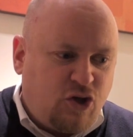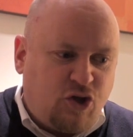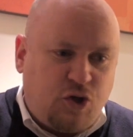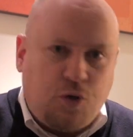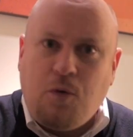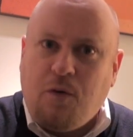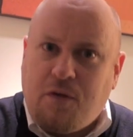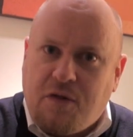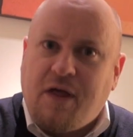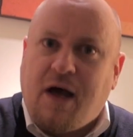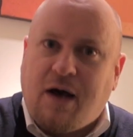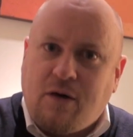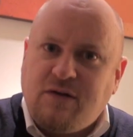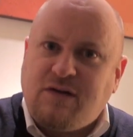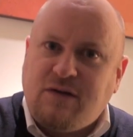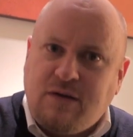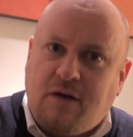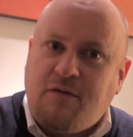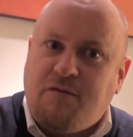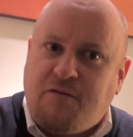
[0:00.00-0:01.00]

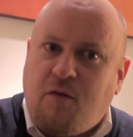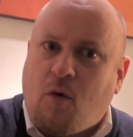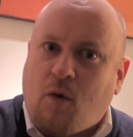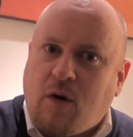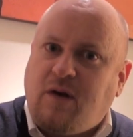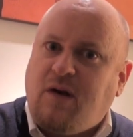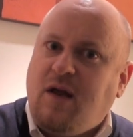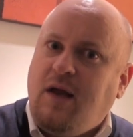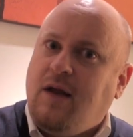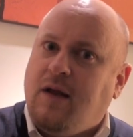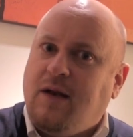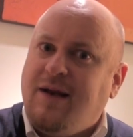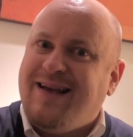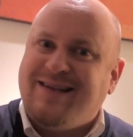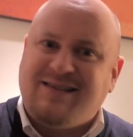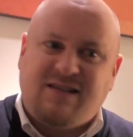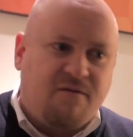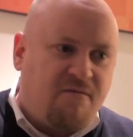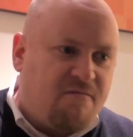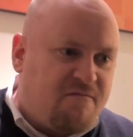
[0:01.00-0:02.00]
2014
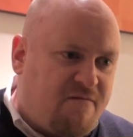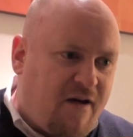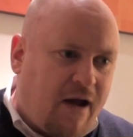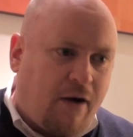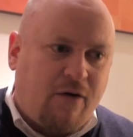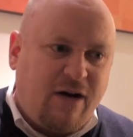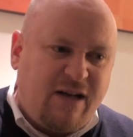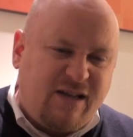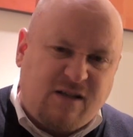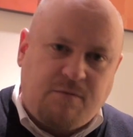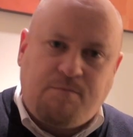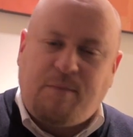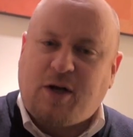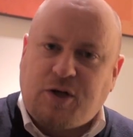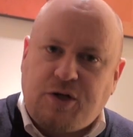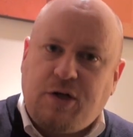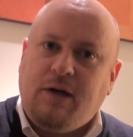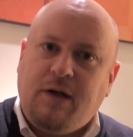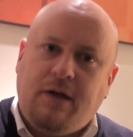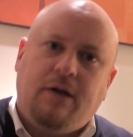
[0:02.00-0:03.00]
is a very
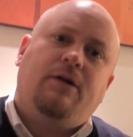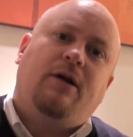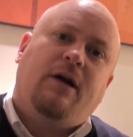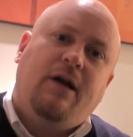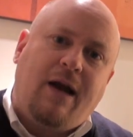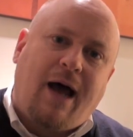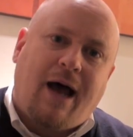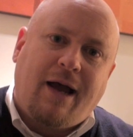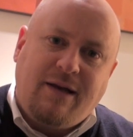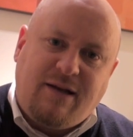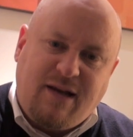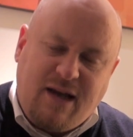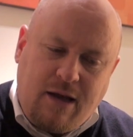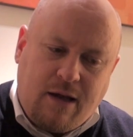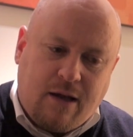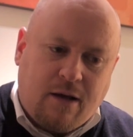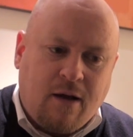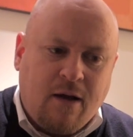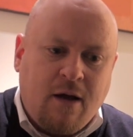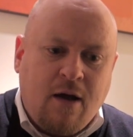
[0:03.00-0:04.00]
special year in
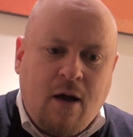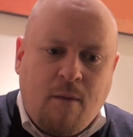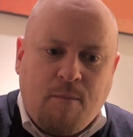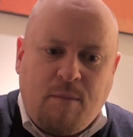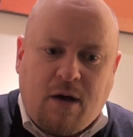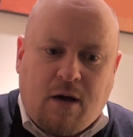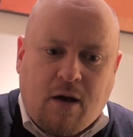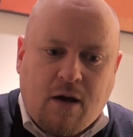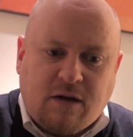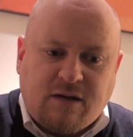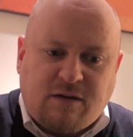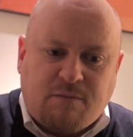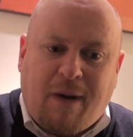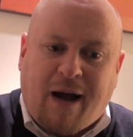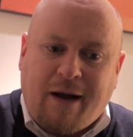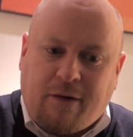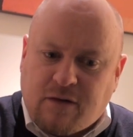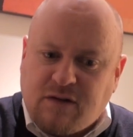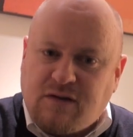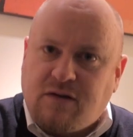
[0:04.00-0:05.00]
IT, because
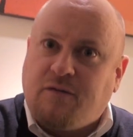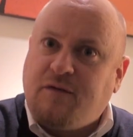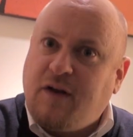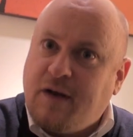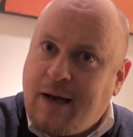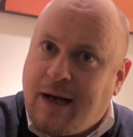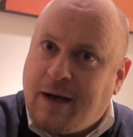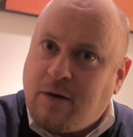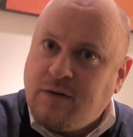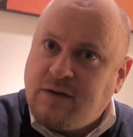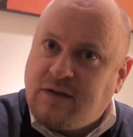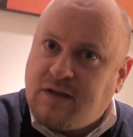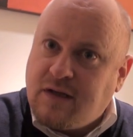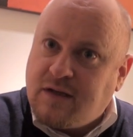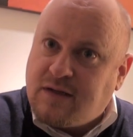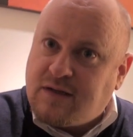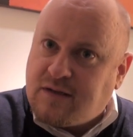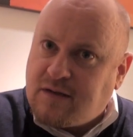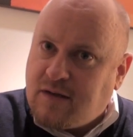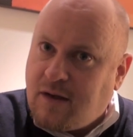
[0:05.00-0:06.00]
Microsoft announced
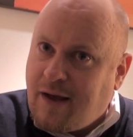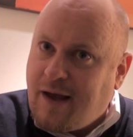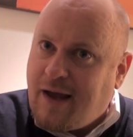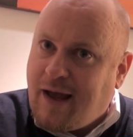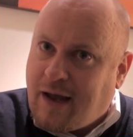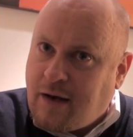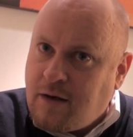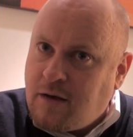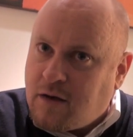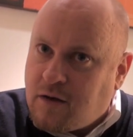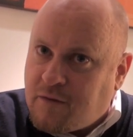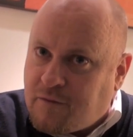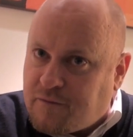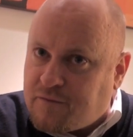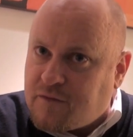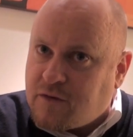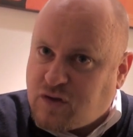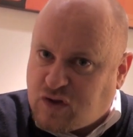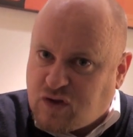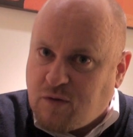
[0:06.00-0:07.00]
its end
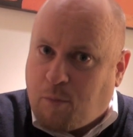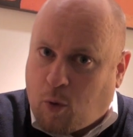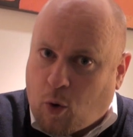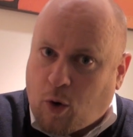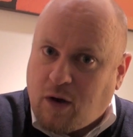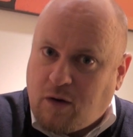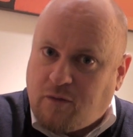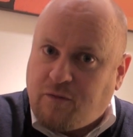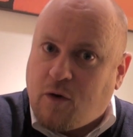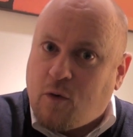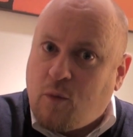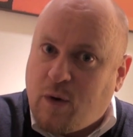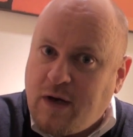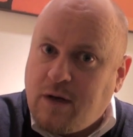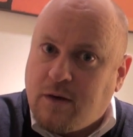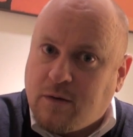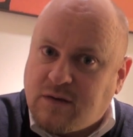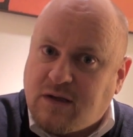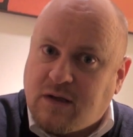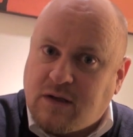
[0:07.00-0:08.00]
of support for
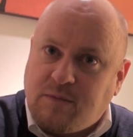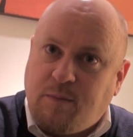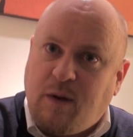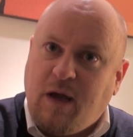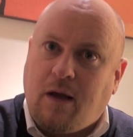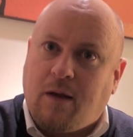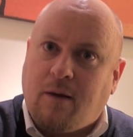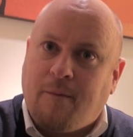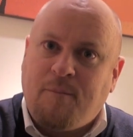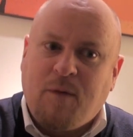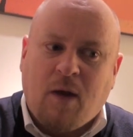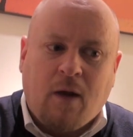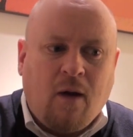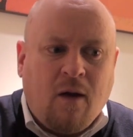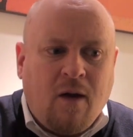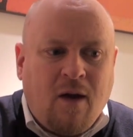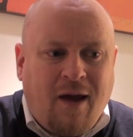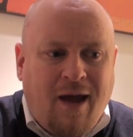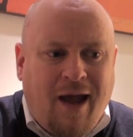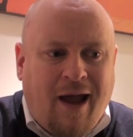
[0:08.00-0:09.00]
Windows XP.
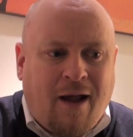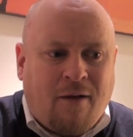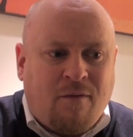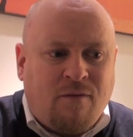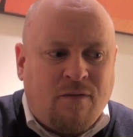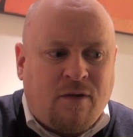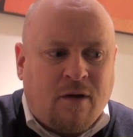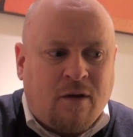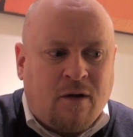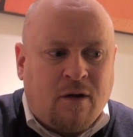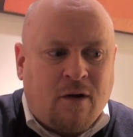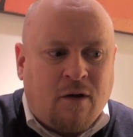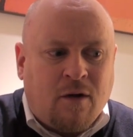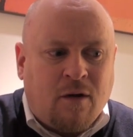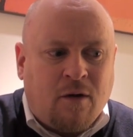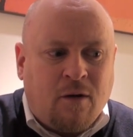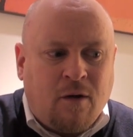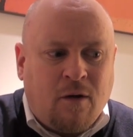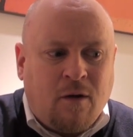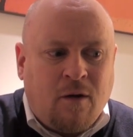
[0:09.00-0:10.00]
And
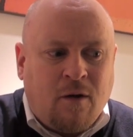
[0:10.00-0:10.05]
the